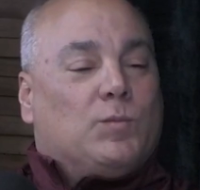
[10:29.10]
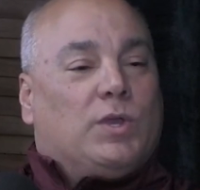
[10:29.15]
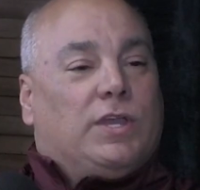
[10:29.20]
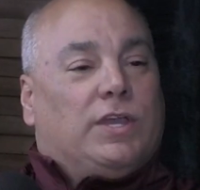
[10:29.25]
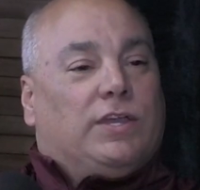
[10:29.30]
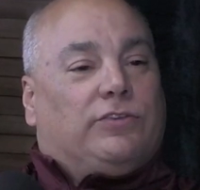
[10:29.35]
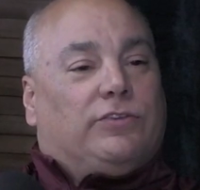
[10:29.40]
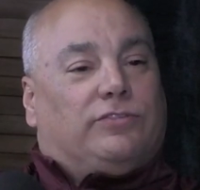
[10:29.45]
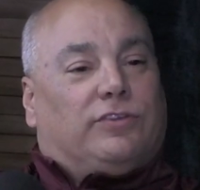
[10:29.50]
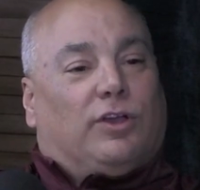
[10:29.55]

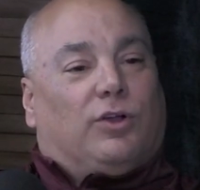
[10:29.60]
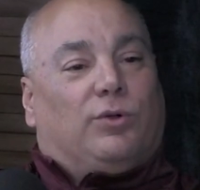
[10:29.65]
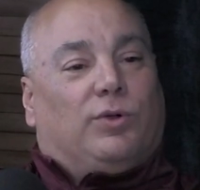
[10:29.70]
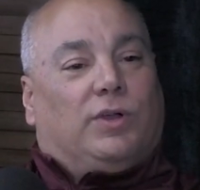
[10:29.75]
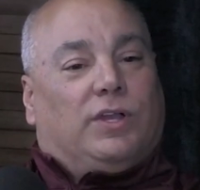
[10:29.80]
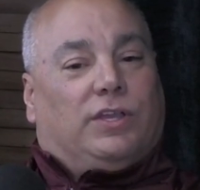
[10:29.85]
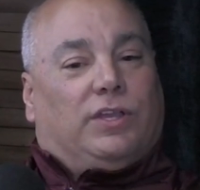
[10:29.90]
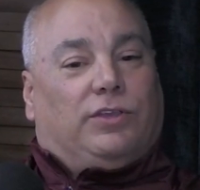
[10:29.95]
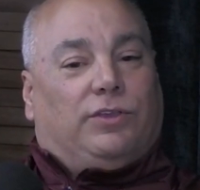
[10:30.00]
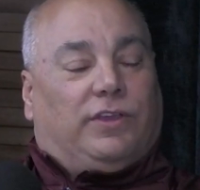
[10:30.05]
So
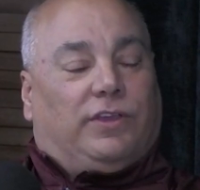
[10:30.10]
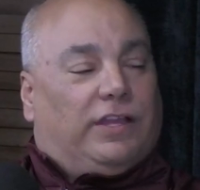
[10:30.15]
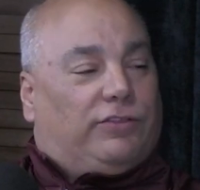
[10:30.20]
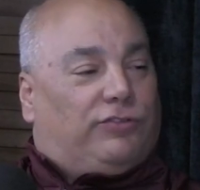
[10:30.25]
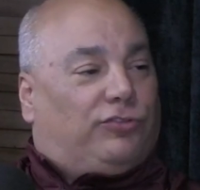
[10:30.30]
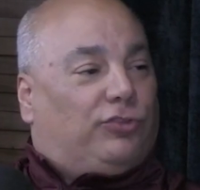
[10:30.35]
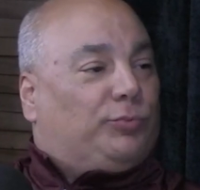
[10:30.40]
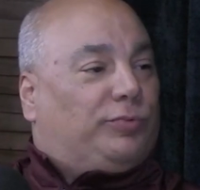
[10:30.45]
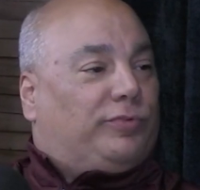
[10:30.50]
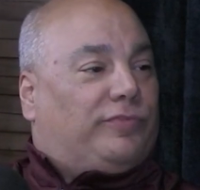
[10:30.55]
you get
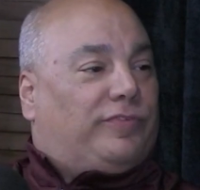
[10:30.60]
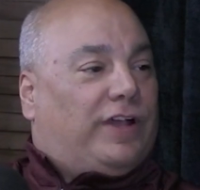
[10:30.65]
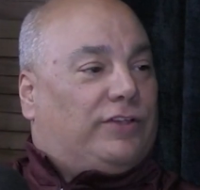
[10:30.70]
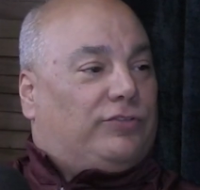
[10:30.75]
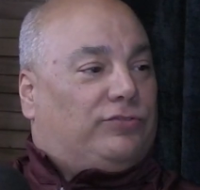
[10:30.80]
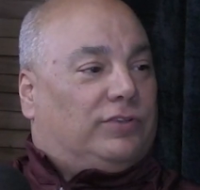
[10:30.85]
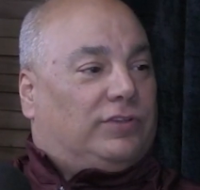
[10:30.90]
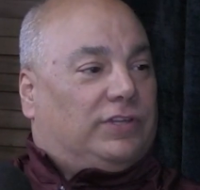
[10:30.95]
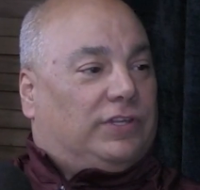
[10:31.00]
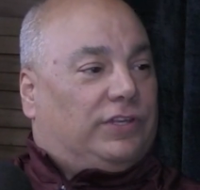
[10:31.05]
supervised
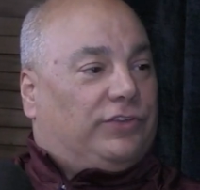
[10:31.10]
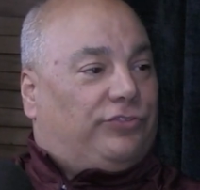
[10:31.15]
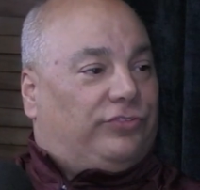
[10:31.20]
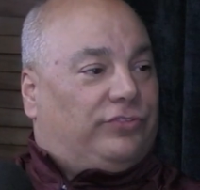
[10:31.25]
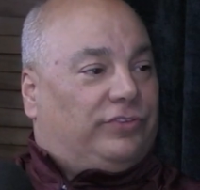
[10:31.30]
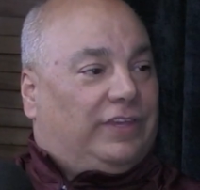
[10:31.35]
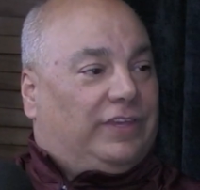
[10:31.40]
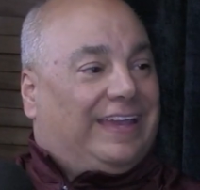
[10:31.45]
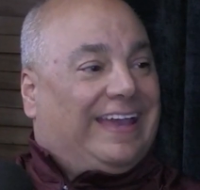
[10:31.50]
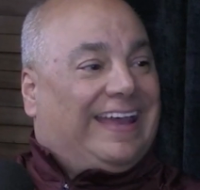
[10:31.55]
release,
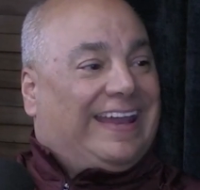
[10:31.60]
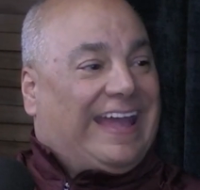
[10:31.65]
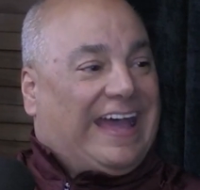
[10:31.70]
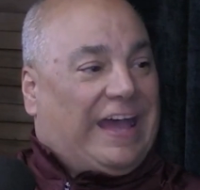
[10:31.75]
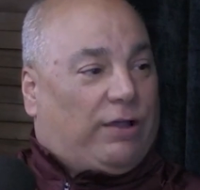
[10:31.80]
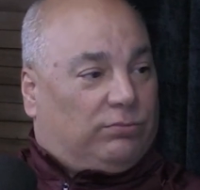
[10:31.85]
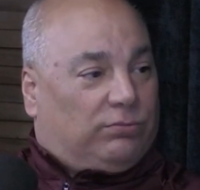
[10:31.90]
you get out,